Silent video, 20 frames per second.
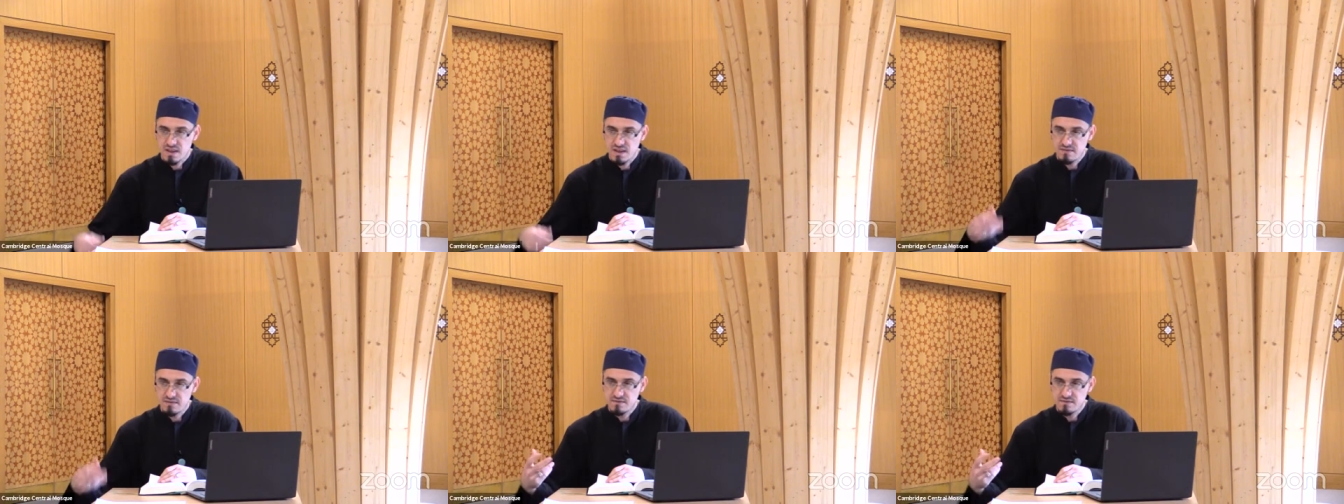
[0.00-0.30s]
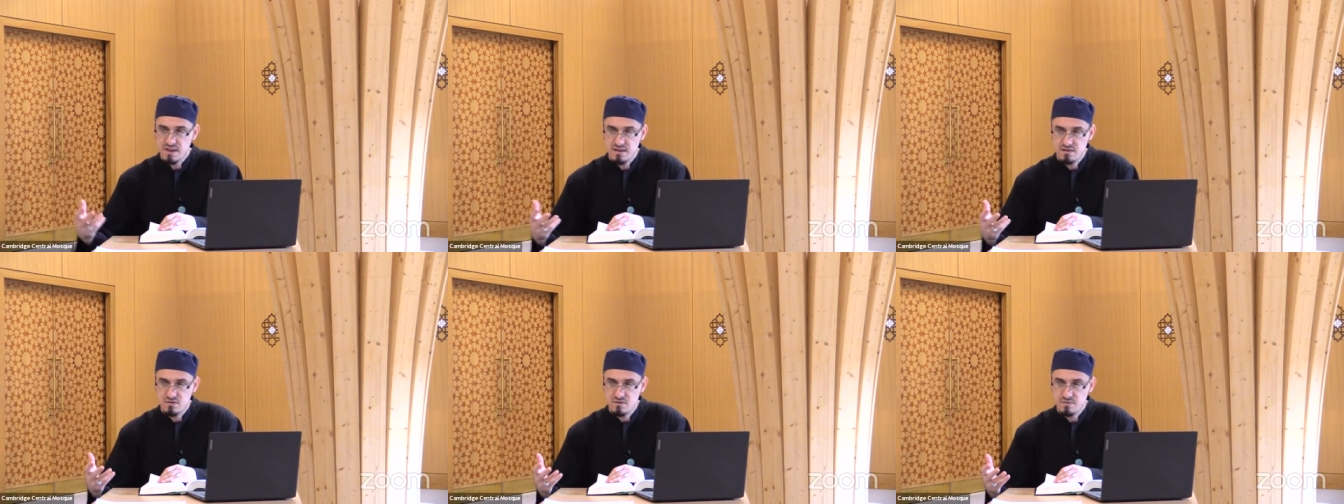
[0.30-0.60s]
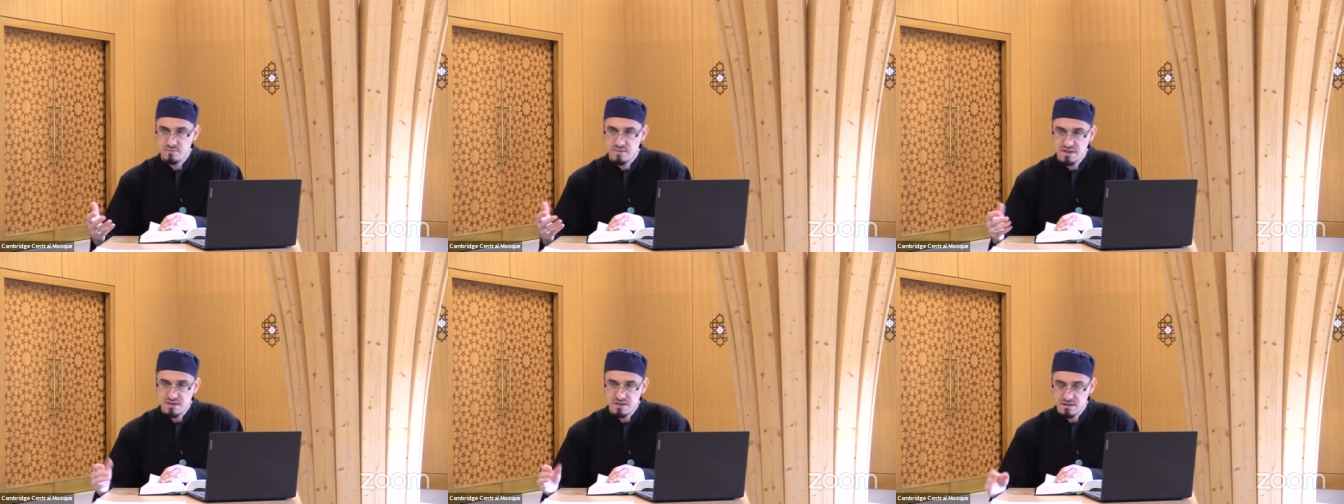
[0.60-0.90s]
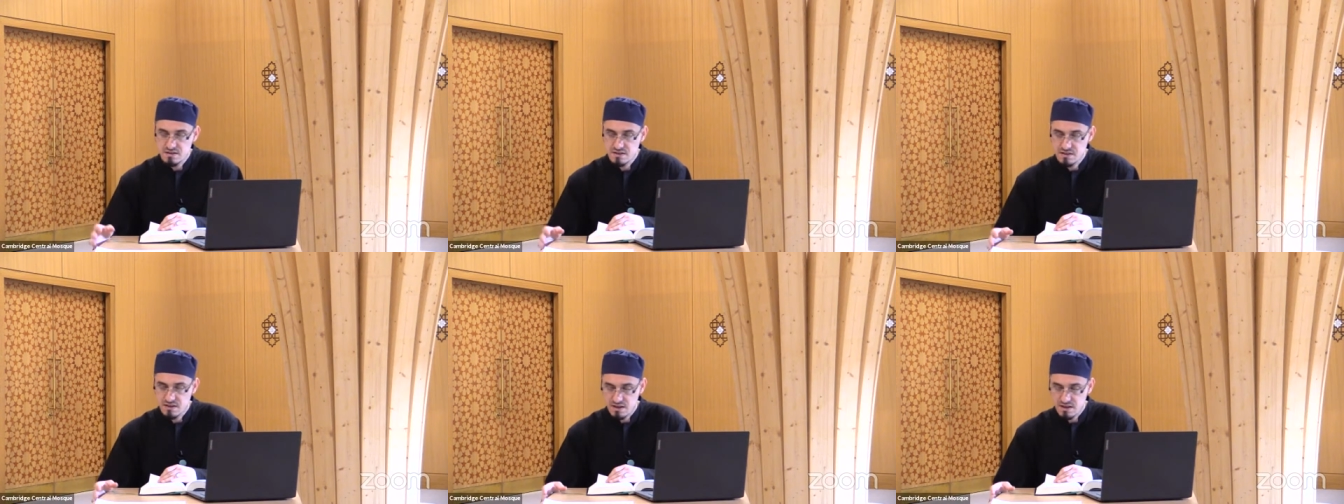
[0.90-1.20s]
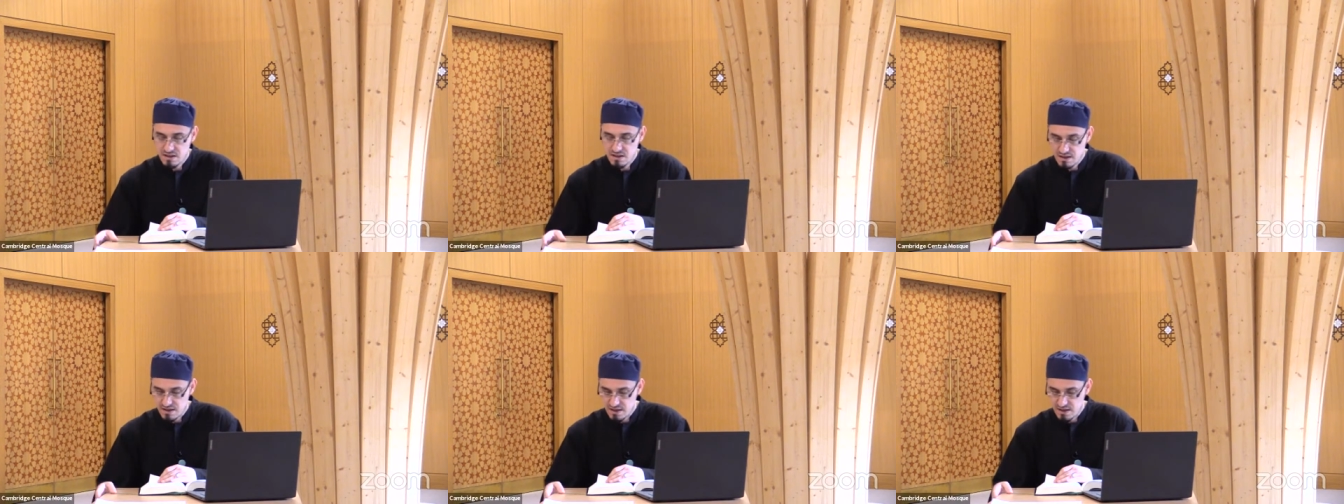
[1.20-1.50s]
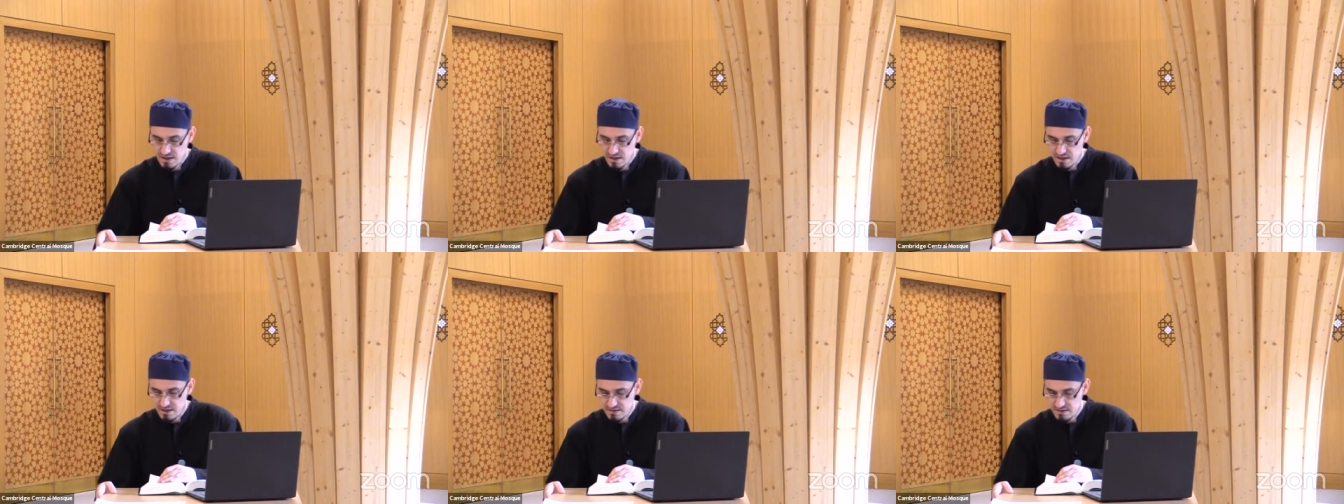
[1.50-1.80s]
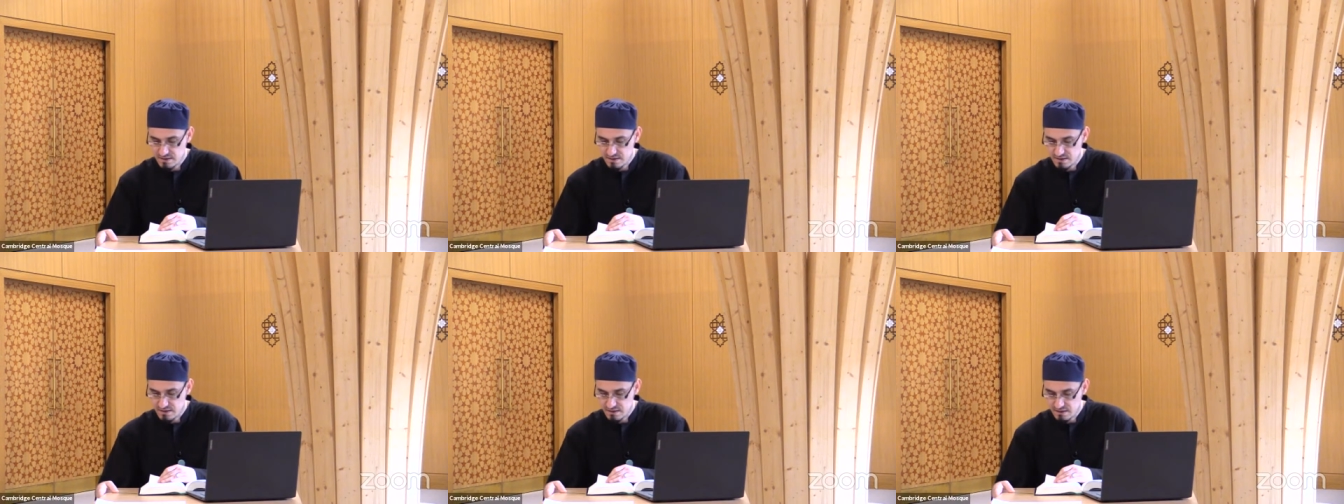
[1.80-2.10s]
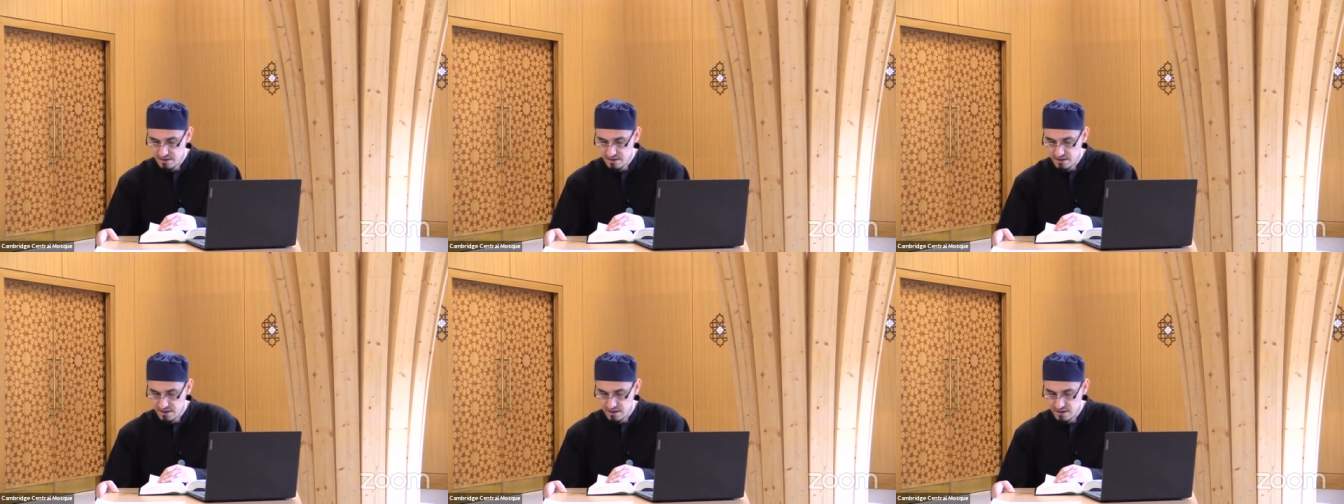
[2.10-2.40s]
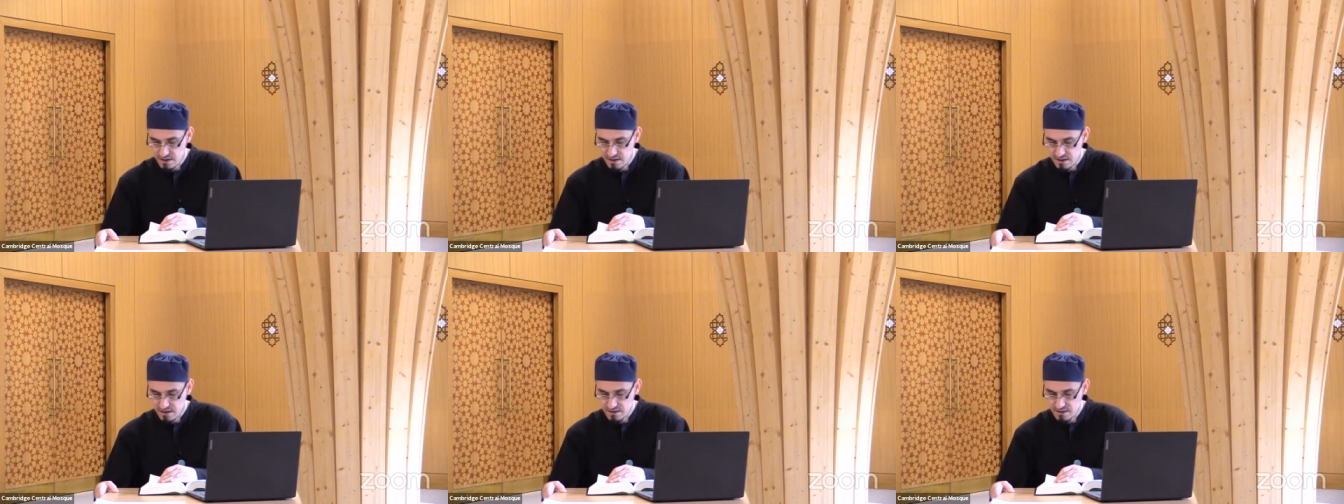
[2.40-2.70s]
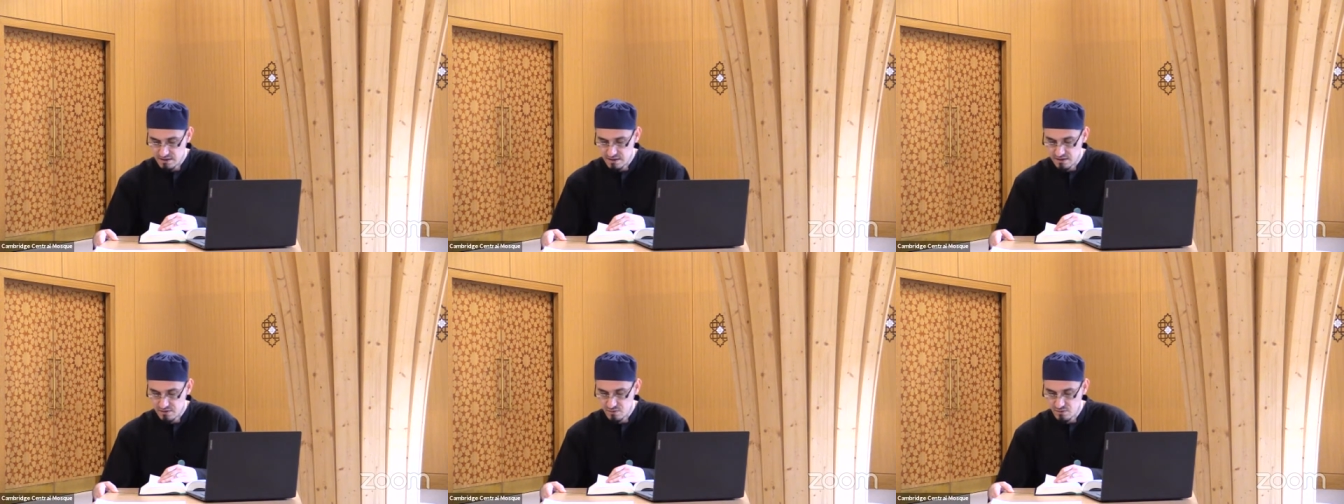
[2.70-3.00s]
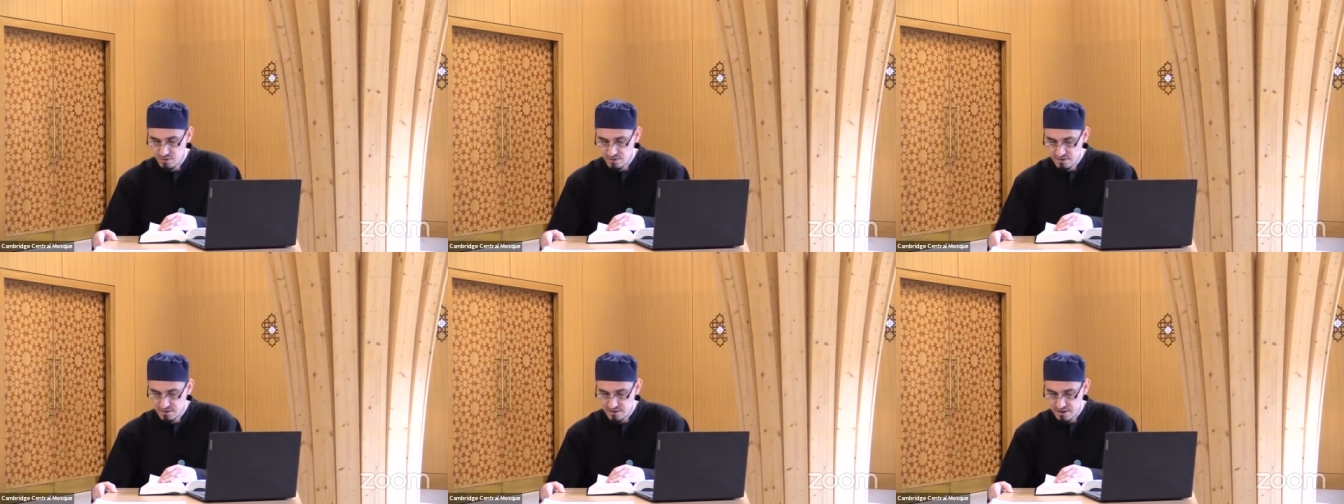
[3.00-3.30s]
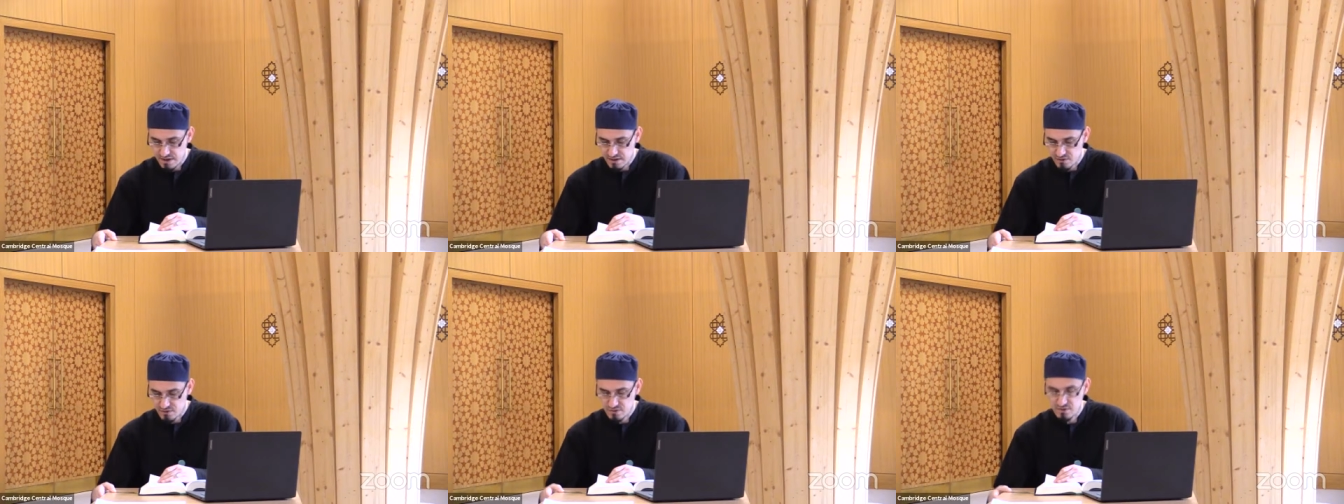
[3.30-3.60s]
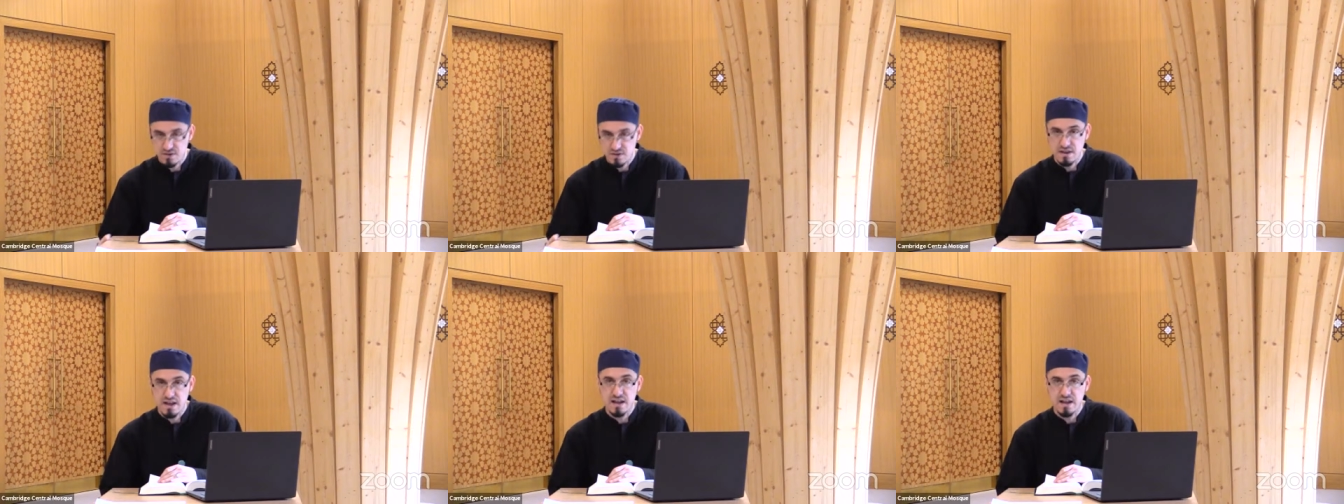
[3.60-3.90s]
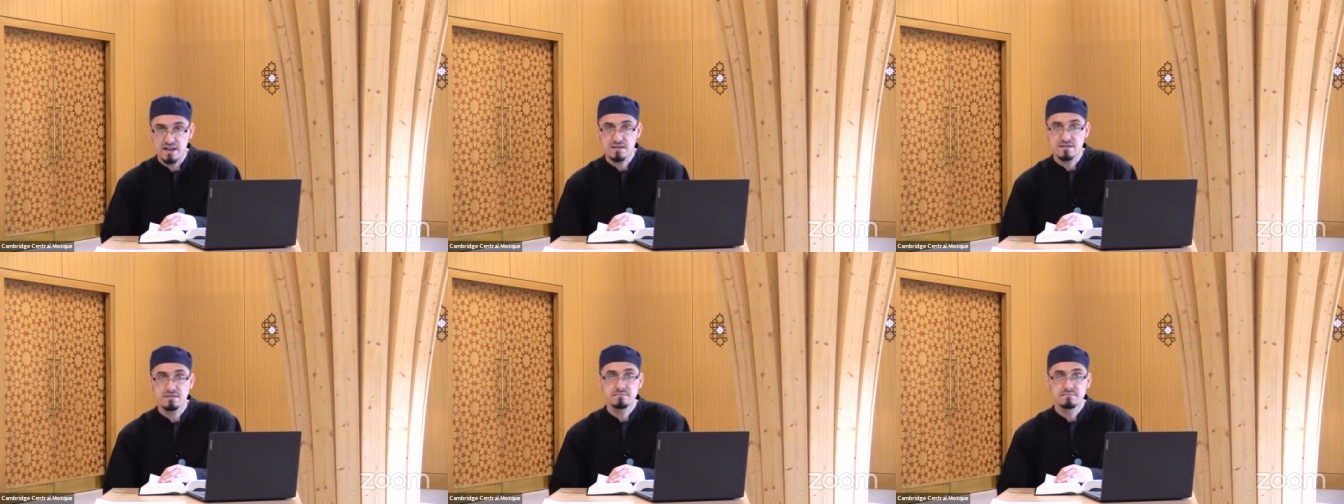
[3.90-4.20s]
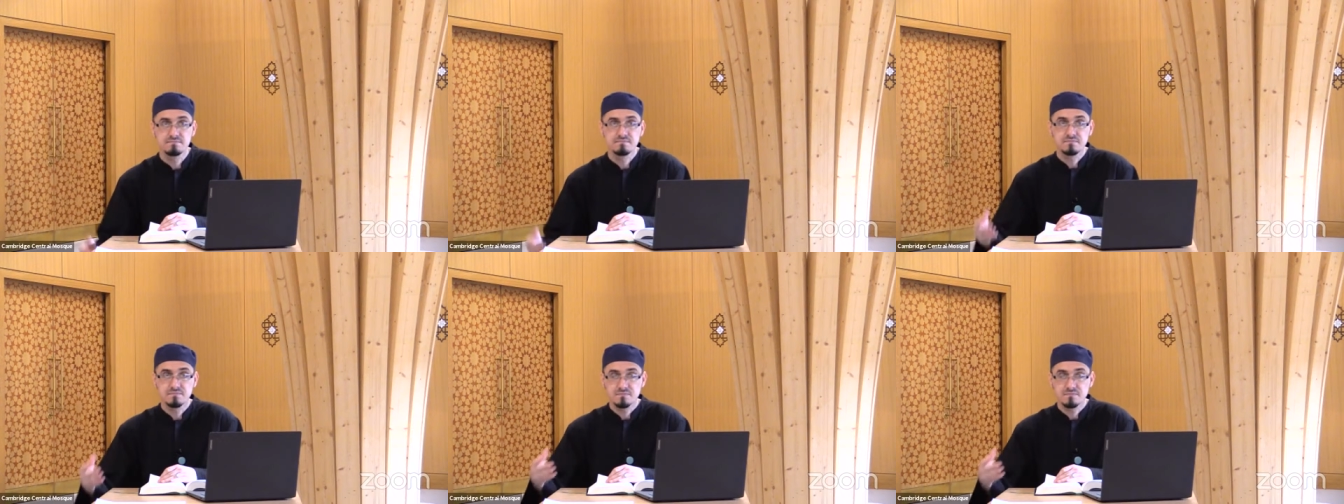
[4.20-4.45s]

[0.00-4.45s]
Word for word: if they committed uh, illicit uh, intercourse, sexual act,